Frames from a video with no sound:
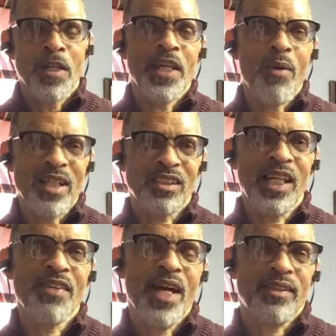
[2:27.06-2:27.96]
Now, I
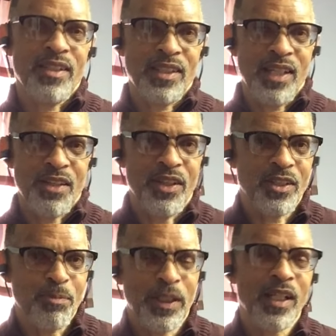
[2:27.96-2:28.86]
say that to say
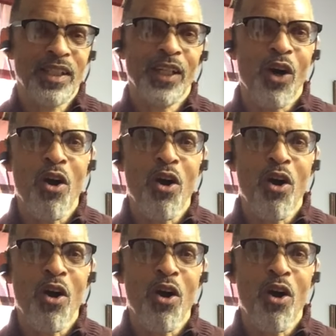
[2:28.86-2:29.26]
this, because in